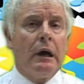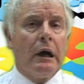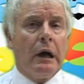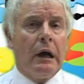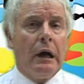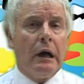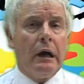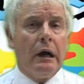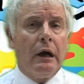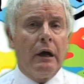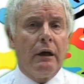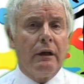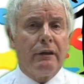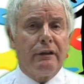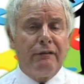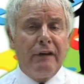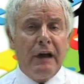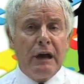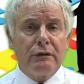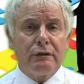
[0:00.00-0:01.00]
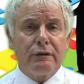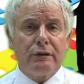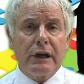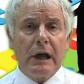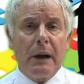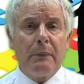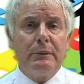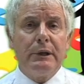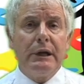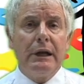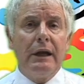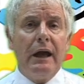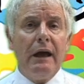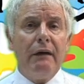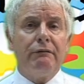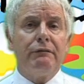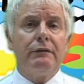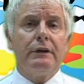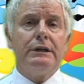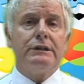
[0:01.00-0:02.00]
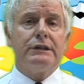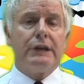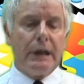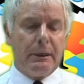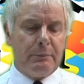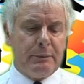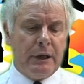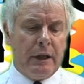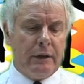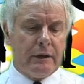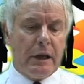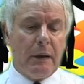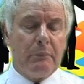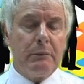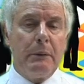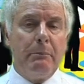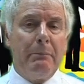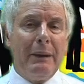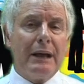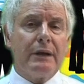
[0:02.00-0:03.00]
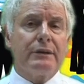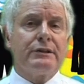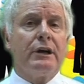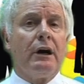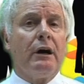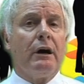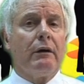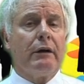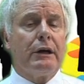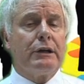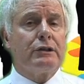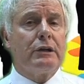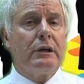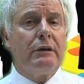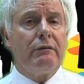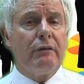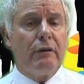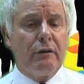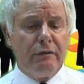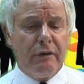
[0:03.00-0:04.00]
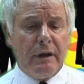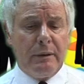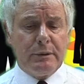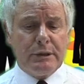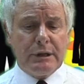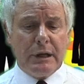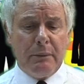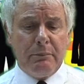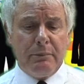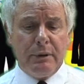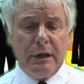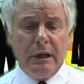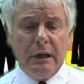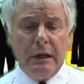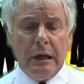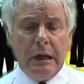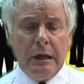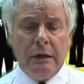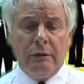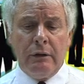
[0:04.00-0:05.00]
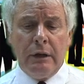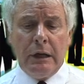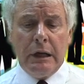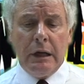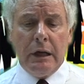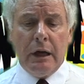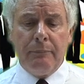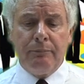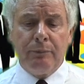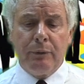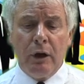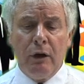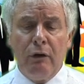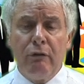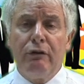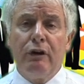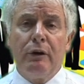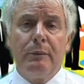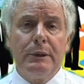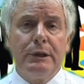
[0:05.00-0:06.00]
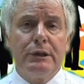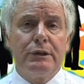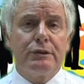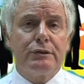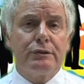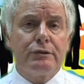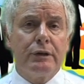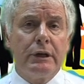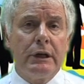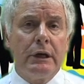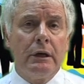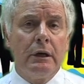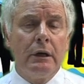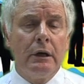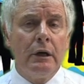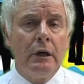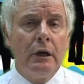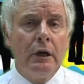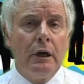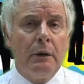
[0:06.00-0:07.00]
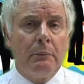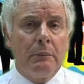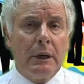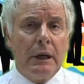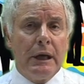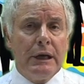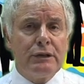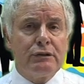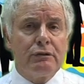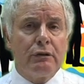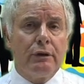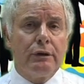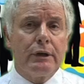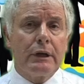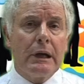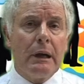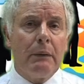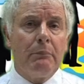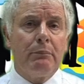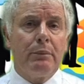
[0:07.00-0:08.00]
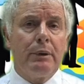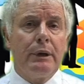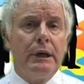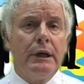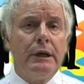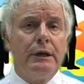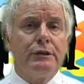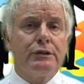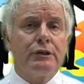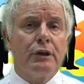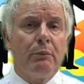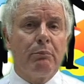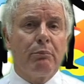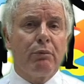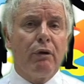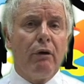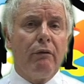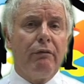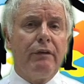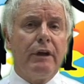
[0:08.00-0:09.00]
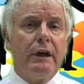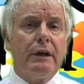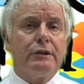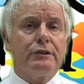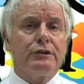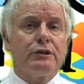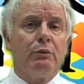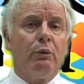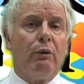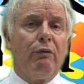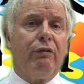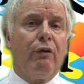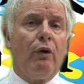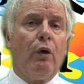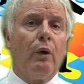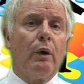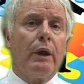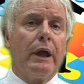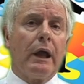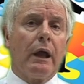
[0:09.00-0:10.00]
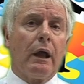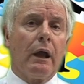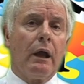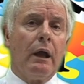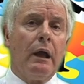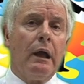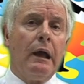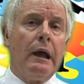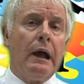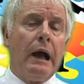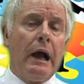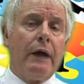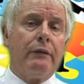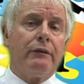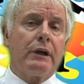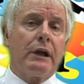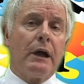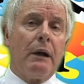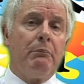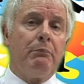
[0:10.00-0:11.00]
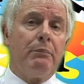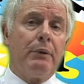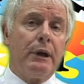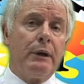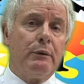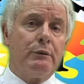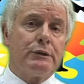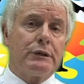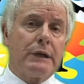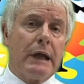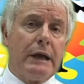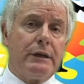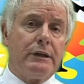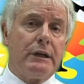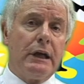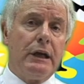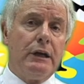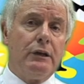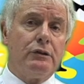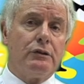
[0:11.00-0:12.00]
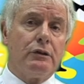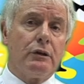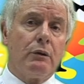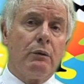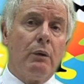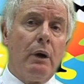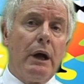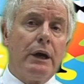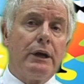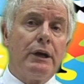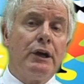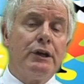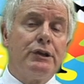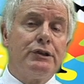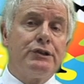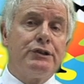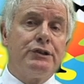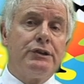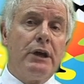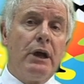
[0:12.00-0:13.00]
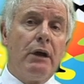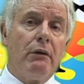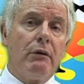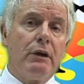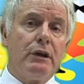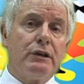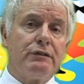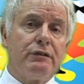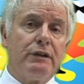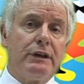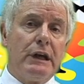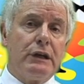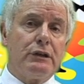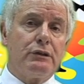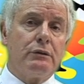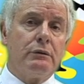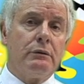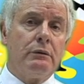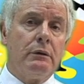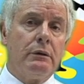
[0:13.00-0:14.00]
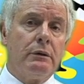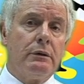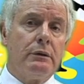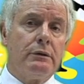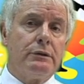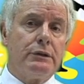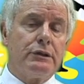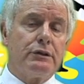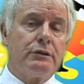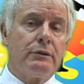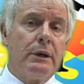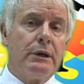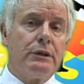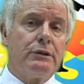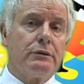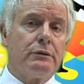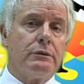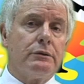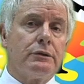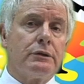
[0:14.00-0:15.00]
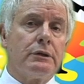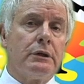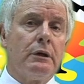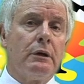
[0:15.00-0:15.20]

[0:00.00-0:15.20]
The founder of the company left. He set up another company, Pixar actually, a very famous company in the film industry. But later on, the company's profits were falling and the company was getting into quite serious financial situations.